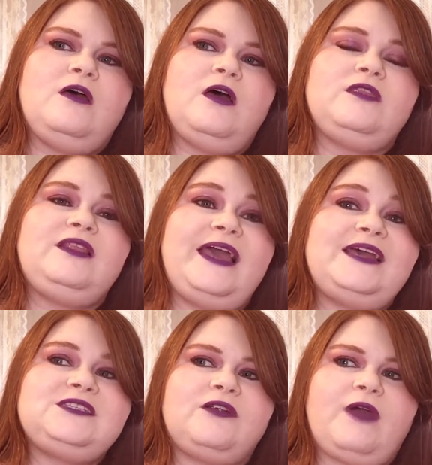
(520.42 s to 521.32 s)

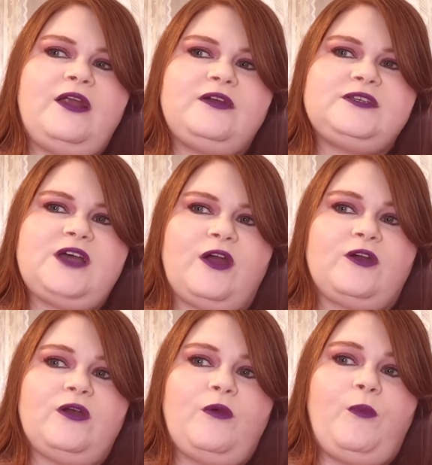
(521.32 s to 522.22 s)
liaison writers
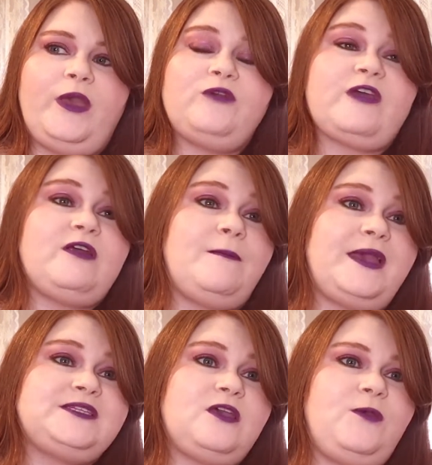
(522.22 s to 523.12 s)
we used to have an
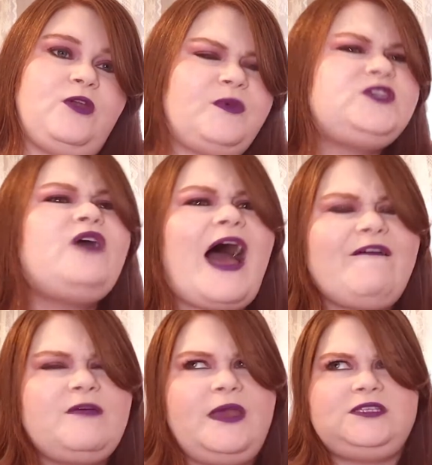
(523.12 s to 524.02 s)
amazing community. We still have
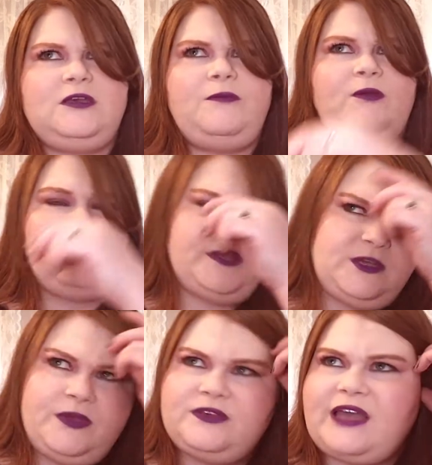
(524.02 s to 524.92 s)
an amazing community. When I
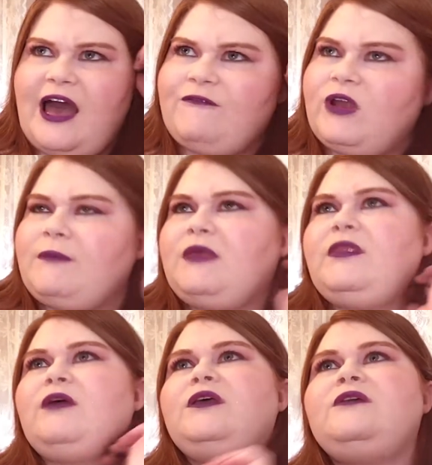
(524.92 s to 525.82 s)
say we used to have one, I mean
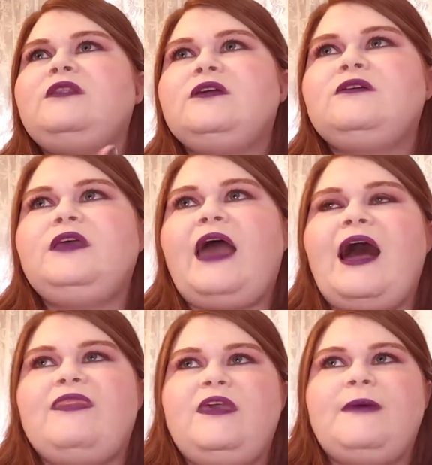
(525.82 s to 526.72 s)
like we literally
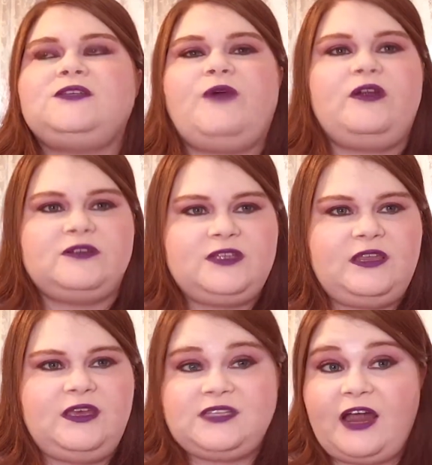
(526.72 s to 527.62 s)
had the best writers
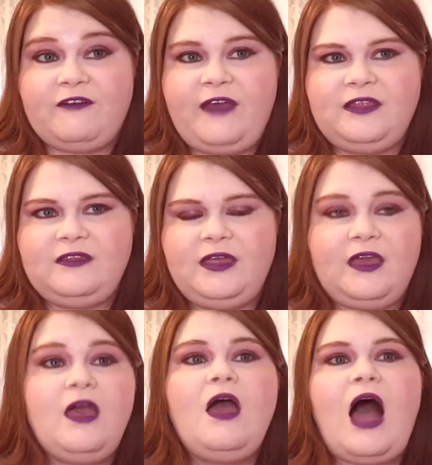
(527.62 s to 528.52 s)
in the entire fandom. Like
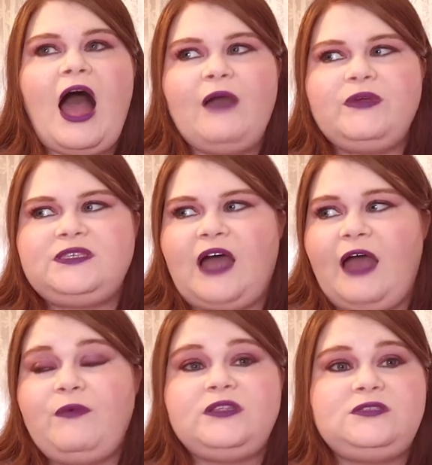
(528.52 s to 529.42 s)
I
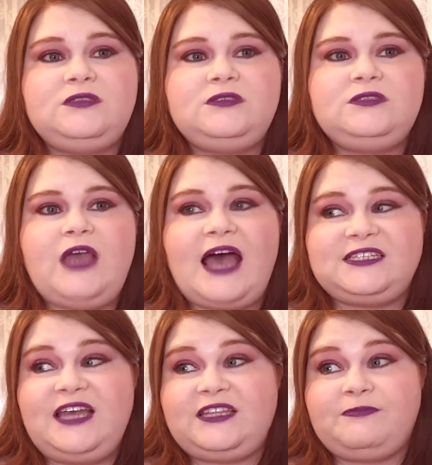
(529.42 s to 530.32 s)
would
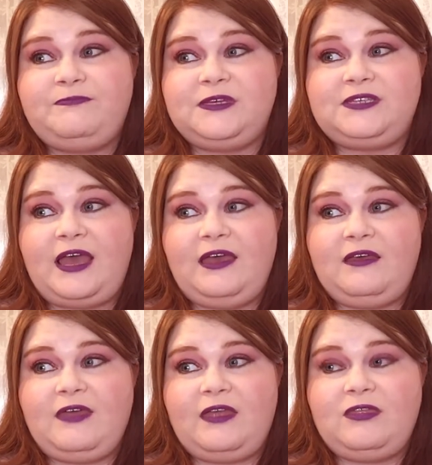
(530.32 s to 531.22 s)
hesitate to say
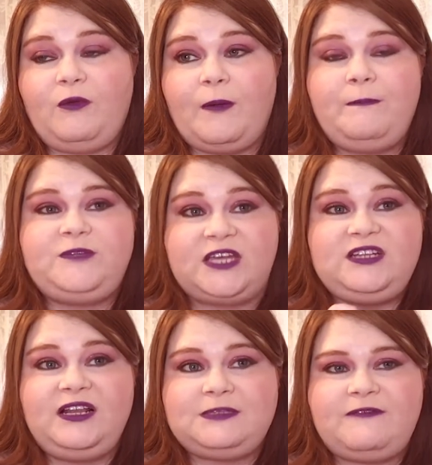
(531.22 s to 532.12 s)
that there were Jason
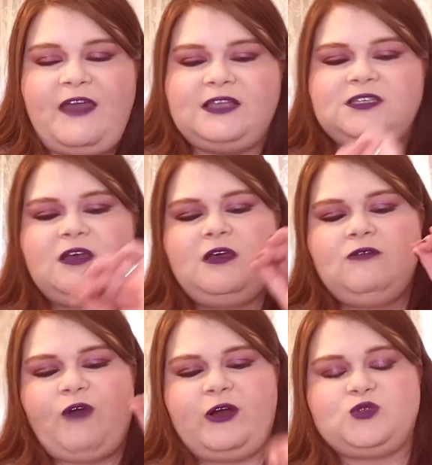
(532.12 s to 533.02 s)
and Elizabeth fans
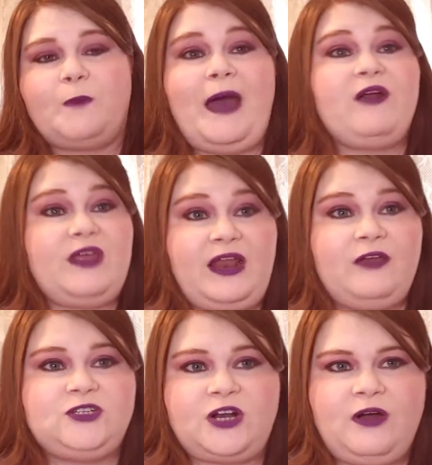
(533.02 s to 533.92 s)
writers were better than any
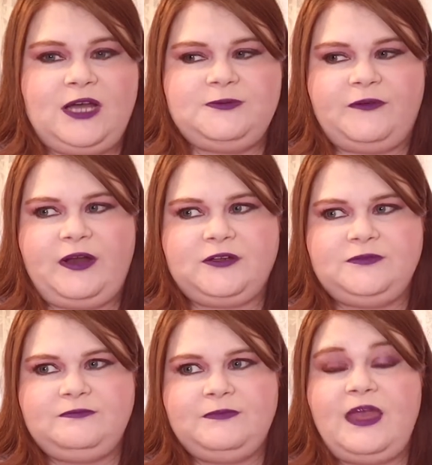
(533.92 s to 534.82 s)
other General Hospital writers.
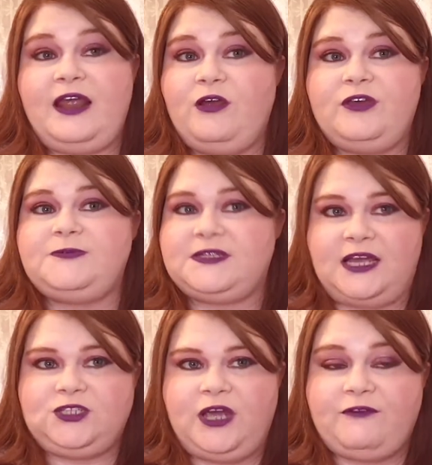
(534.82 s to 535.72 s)
And I know this because
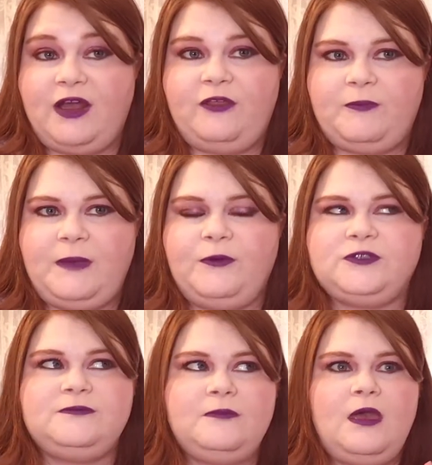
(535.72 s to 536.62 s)
actually I read other
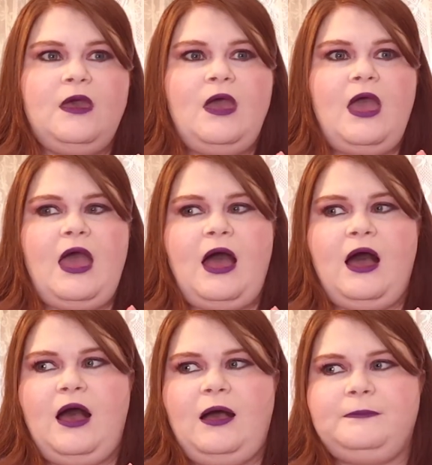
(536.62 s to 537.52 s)
people's.
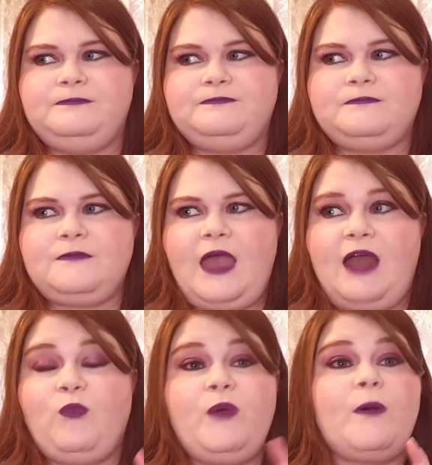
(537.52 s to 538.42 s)

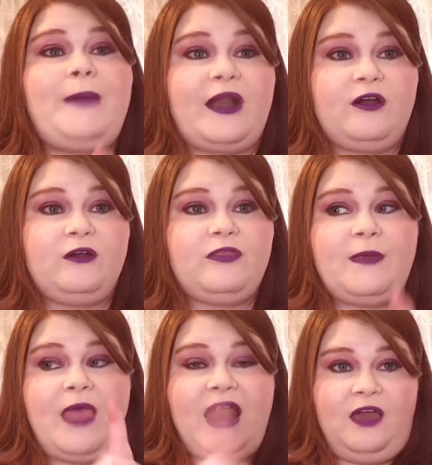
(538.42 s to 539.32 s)
And we were better
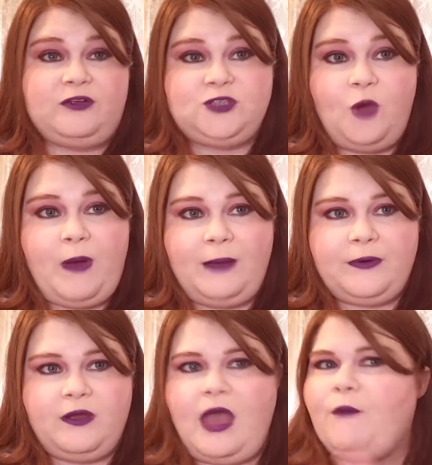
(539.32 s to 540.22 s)
than any other soap
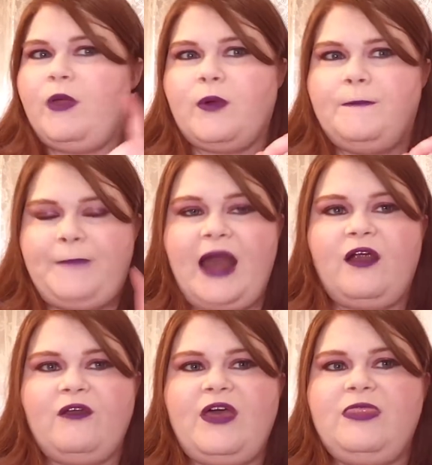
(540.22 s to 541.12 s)
opera, and we were
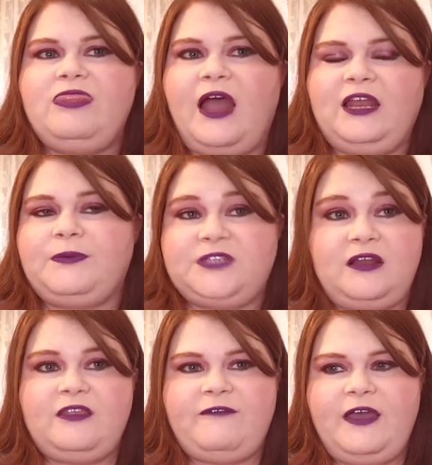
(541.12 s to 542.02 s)
better than
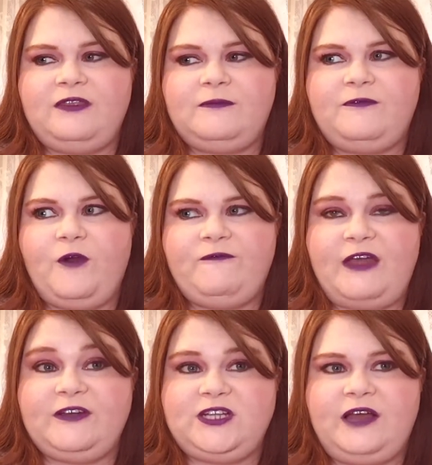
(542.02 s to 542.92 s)
90% of the
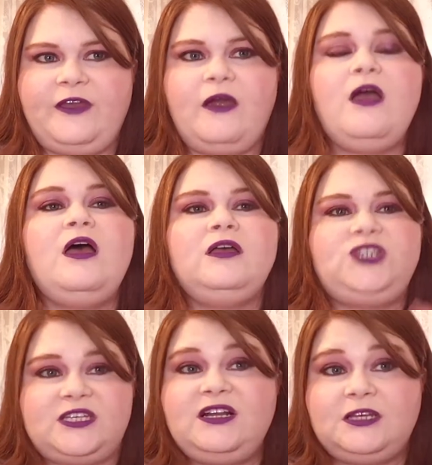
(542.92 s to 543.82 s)
fanfiction out there.
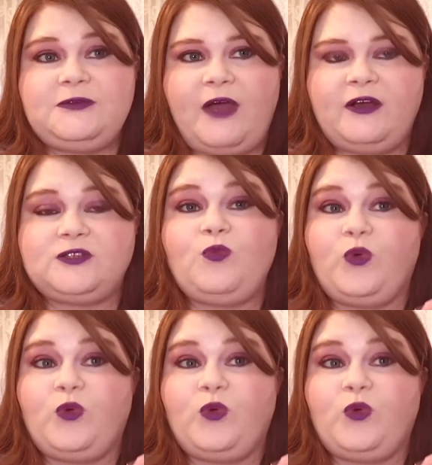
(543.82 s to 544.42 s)
Jason and Elizabeth writers were